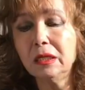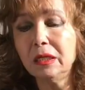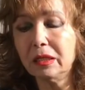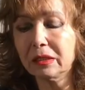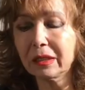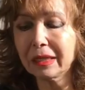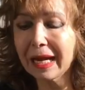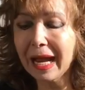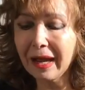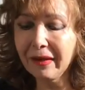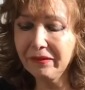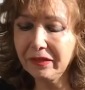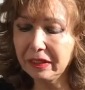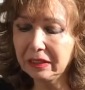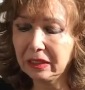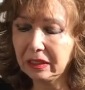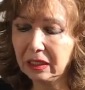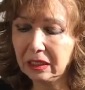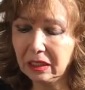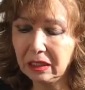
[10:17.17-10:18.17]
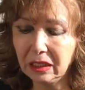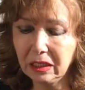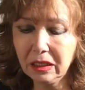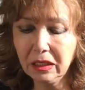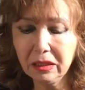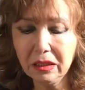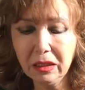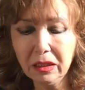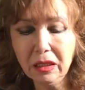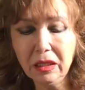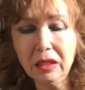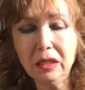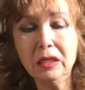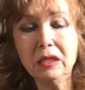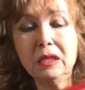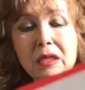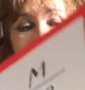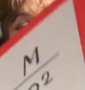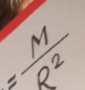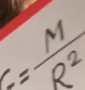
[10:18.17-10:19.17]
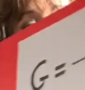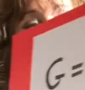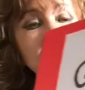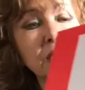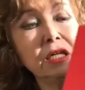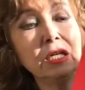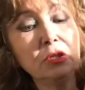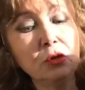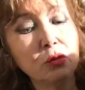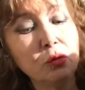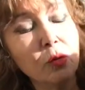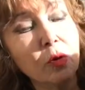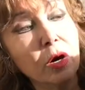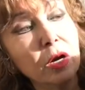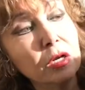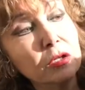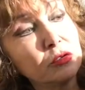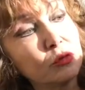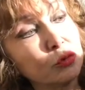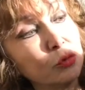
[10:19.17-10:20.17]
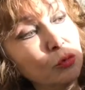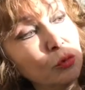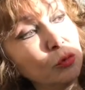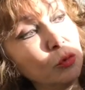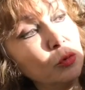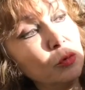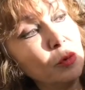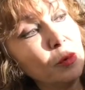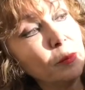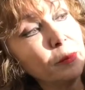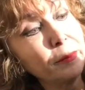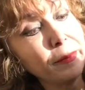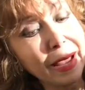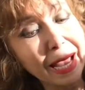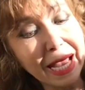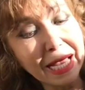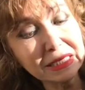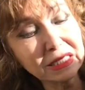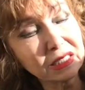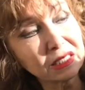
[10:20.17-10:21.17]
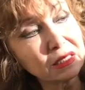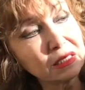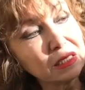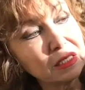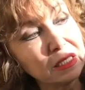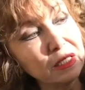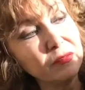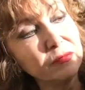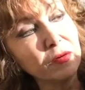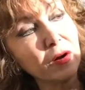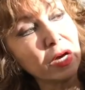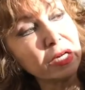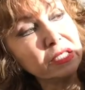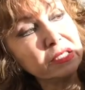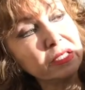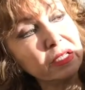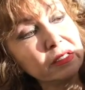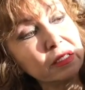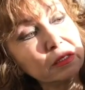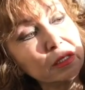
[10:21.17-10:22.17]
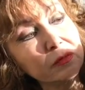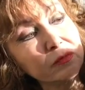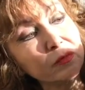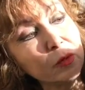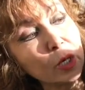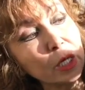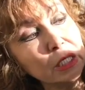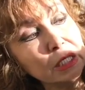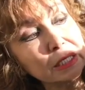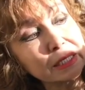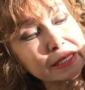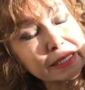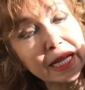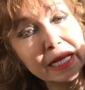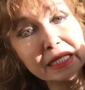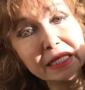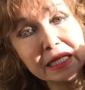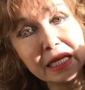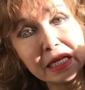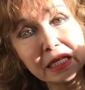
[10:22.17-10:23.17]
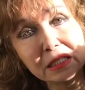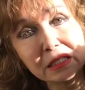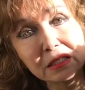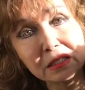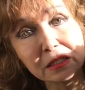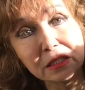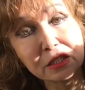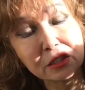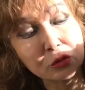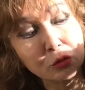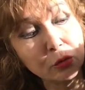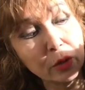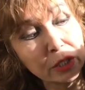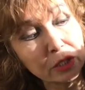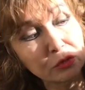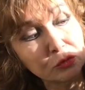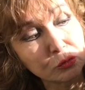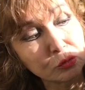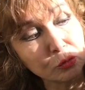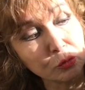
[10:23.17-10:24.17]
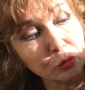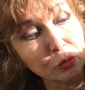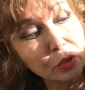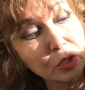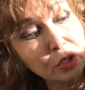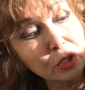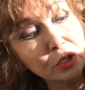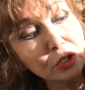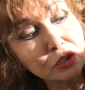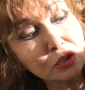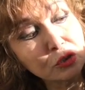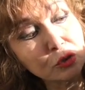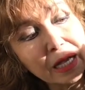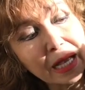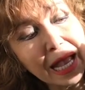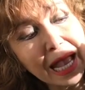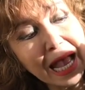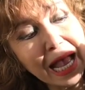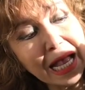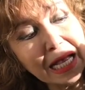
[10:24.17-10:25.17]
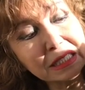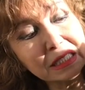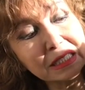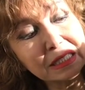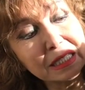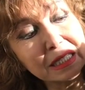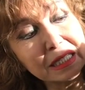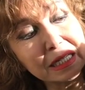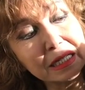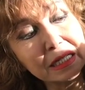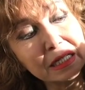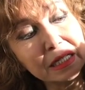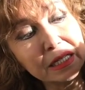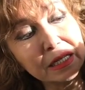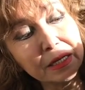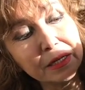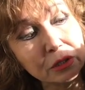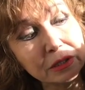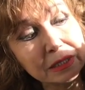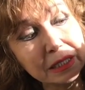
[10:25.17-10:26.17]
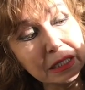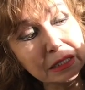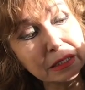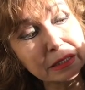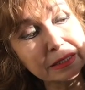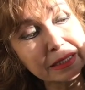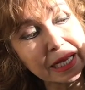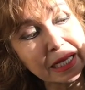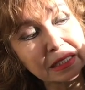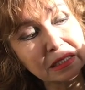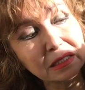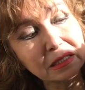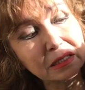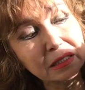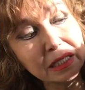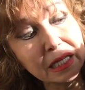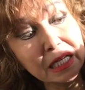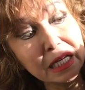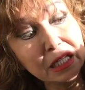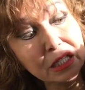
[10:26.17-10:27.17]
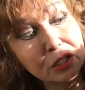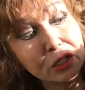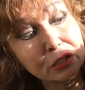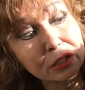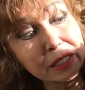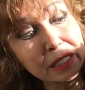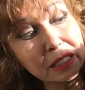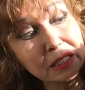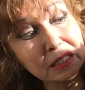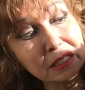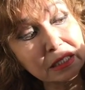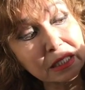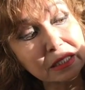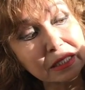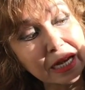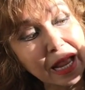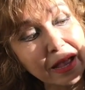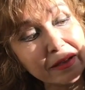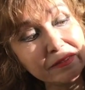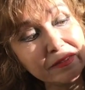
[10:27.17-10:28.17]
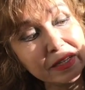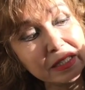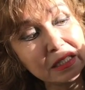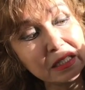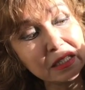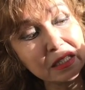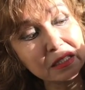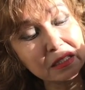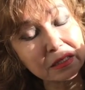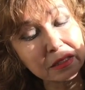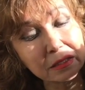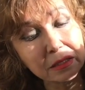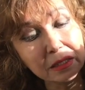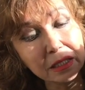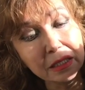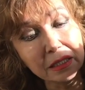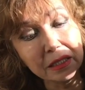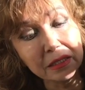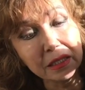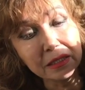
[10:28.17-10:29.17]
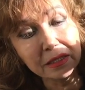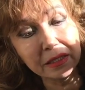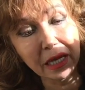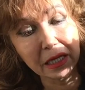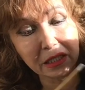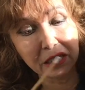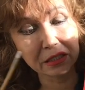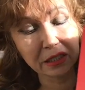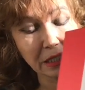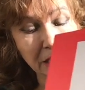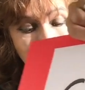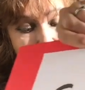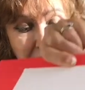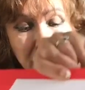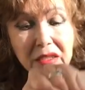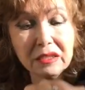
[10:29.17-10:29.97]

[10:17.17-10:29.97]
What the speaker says: gravity is equal to mass divided by radius squared 2. So as the distance increase, gravity decrease.